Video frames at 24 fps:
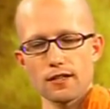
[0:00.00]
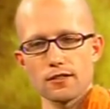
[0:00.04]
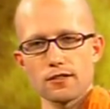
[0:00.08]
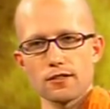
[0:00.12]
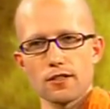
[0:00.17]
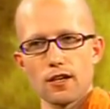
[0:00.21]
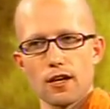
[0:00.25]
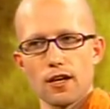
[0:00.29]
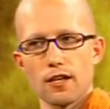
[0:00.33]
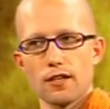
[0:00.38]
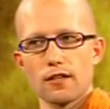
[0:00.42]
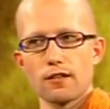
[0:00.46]

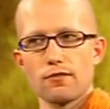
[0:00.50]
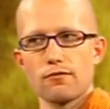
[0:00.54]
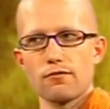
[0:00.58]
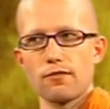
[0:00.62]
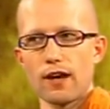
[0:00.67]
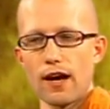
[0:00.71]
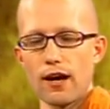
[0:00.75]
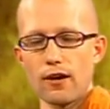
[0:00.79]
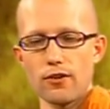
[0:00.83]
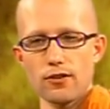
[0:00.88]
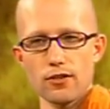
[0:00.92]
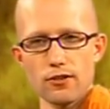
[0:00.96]
it's not
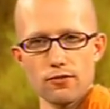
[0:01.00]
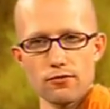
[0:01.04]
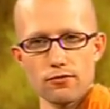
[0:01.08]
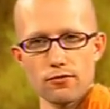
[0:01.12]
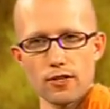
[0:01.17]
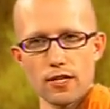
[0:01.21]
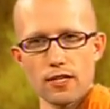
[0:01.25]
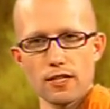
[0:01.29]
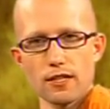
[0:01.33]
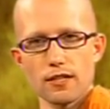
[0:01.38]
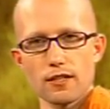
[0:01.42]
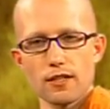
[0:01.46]
vowing
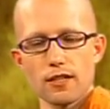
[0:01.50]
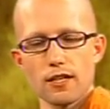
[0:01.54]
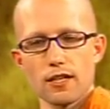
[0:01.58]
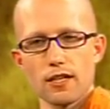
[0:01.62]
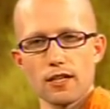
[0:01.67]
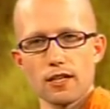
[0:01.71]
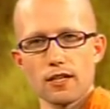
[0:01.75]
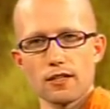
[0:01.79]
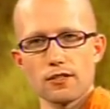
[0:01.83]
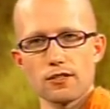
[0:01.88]
for anything,